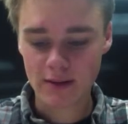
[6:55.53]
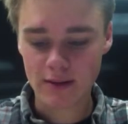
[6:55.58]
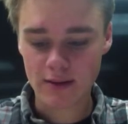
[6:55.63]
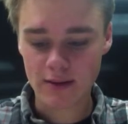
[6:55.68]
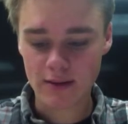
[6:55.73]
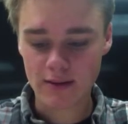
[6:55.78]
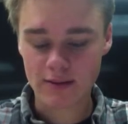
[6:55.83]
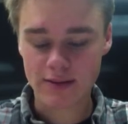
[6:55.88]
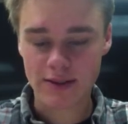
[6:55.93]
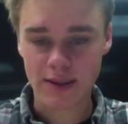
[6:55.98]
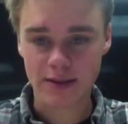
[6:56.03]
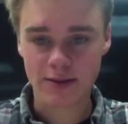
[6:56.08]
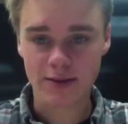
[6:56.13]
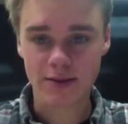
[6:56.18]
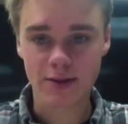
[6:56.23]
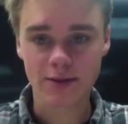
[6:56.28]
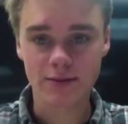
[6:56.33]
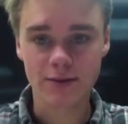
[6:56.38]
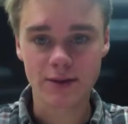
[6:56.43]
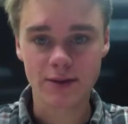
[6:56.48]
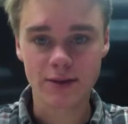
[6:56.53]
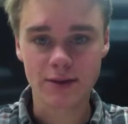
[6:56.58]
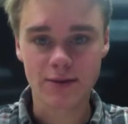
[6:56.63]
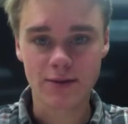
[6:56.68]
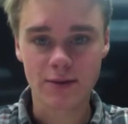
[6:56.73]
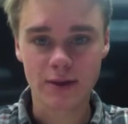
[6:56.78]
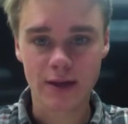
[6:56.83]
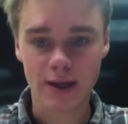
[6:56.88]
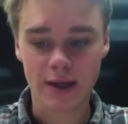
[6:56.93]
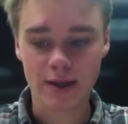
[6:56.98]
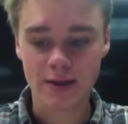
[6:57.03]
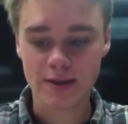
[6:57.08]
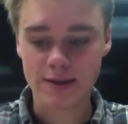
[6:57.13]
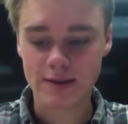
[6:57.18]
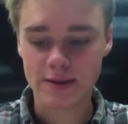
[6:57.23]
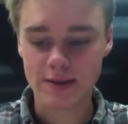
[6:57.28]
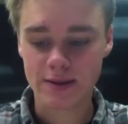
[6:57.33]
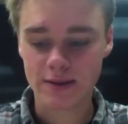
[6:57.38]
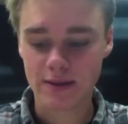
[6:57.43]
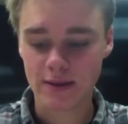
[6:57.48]
There's actually a really cool
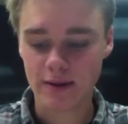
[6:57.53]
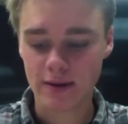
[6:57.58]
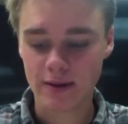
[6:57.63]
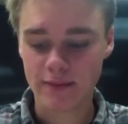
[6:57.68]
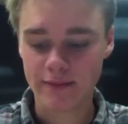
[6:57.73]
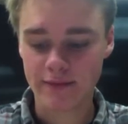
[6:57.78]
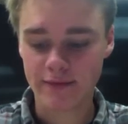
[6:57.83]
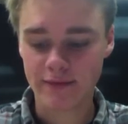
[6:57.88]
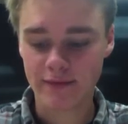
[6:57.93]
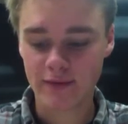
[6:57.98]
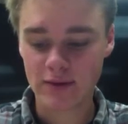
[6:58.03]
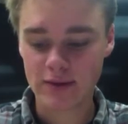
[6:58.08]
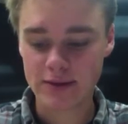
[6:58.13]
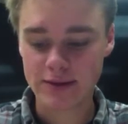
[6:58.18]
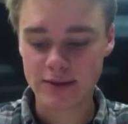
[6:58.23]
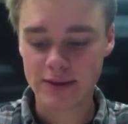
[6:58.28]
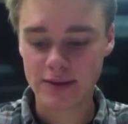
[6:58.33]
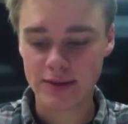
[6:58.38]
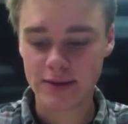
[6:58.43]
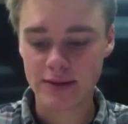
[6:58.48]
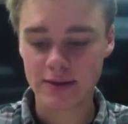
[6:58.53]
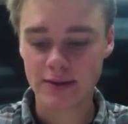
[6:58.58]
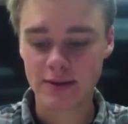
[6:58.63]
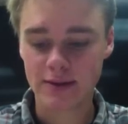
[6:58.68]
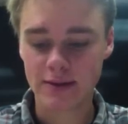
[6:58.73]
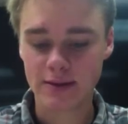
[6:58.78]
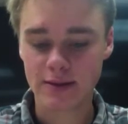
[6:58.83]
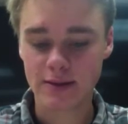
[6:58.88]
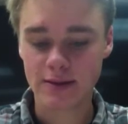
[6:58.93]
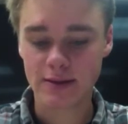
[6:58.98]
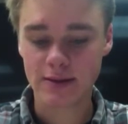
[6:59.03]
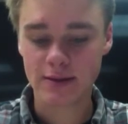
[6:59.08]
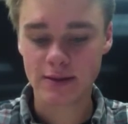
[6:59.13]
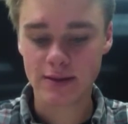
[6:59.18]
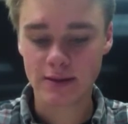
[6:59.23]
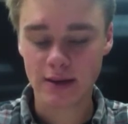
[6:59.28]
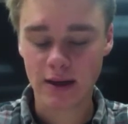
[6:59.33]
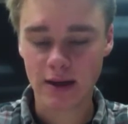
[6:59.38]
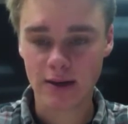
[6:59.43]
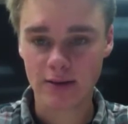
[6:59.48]
case forcing
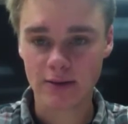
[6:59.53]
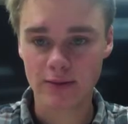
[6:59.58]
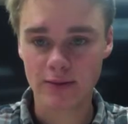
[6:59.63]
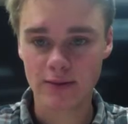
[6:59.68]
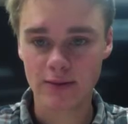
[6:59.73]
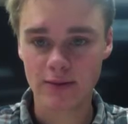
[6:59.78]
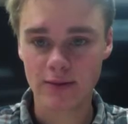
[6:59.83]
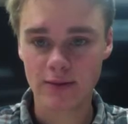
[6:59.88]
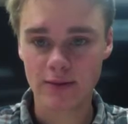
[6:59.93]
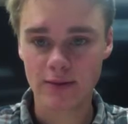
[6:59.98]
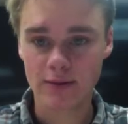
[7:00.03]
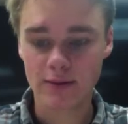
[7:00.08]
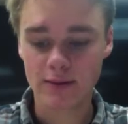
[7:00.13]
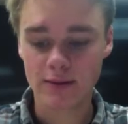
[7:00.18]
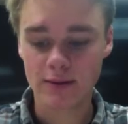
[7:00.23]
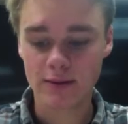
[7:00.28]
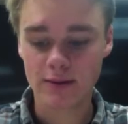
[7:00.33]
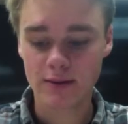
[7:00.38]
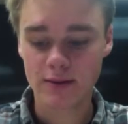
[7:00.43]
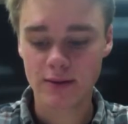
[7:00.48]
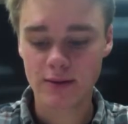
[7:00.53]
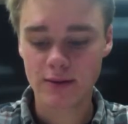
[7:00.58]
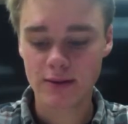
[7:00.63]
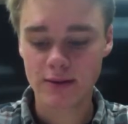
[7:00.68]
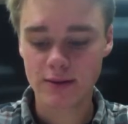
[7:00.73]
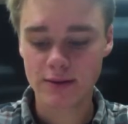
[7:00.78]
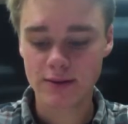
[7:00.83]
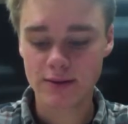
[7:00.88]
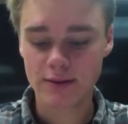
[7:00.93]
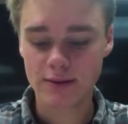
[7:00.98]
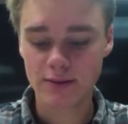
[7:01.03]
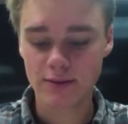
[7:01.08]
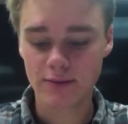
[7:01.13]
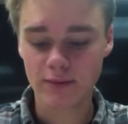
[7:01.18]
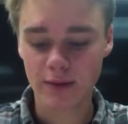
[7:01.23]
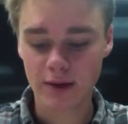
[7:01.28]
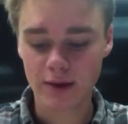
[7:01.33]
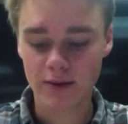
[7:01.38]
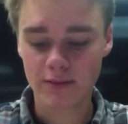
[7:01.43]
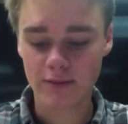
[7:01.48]
Yahoo to
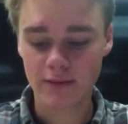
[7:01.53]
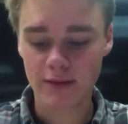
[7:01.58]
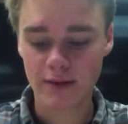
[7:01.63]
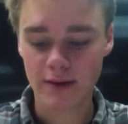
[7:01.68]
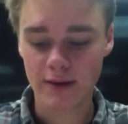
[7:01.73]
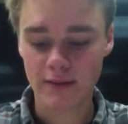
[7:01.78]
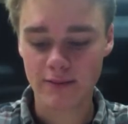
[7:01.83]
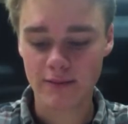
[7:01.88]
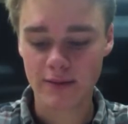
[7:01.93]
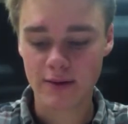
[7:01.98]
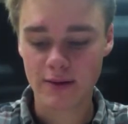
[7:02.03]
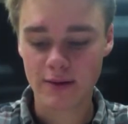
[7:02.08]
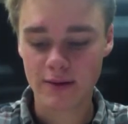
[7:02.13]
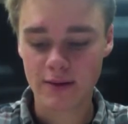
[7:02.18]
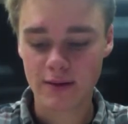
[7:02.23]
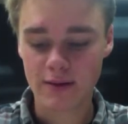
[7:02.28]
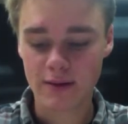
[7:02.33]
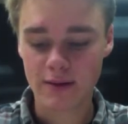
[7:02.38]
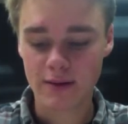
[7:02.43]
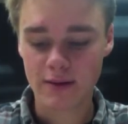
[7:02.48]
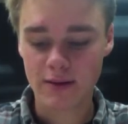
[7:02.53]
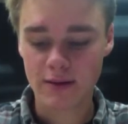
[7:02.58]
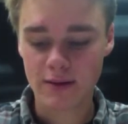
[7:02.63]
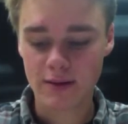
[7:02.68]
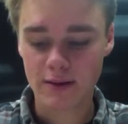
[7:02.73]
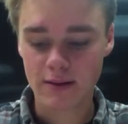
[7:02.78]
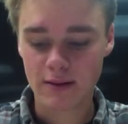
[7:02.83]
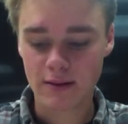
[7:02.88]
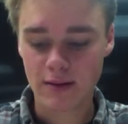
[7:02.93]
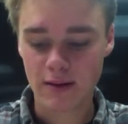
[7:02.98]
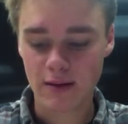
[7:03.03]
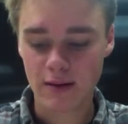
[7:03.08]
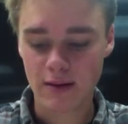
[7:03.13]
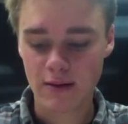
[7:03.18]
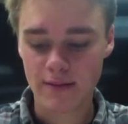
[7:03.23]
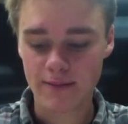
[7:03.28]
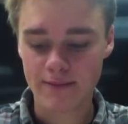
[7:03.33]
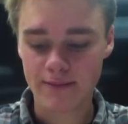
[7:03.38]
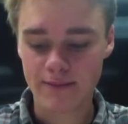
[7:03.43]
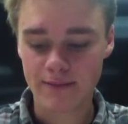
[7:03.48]
work with them.
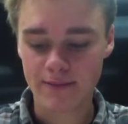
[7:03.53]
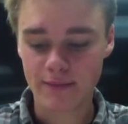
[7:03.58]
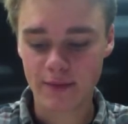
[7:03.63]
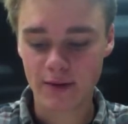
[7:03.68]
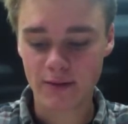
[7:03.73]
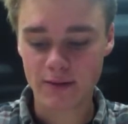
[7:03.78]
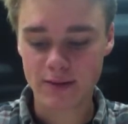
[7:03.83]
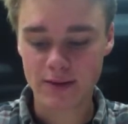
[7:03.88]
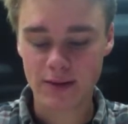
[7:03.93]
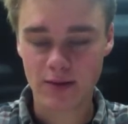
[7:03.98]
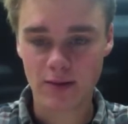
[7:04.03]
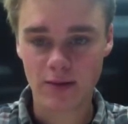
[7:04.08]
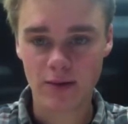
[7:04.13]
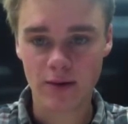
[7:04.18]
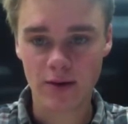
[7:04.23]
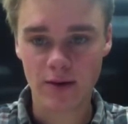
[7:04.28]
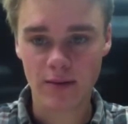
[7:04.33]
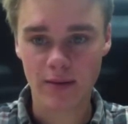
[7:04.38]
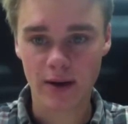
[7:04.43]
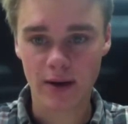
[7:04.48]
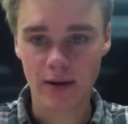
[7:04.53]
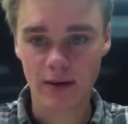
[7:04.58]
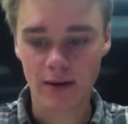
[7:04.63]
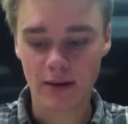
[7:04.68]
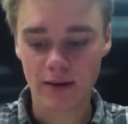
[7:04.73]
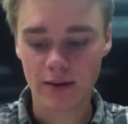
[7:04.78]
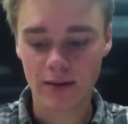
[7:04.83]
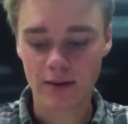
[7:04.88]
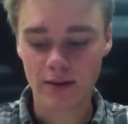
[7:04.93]
There was a court about it.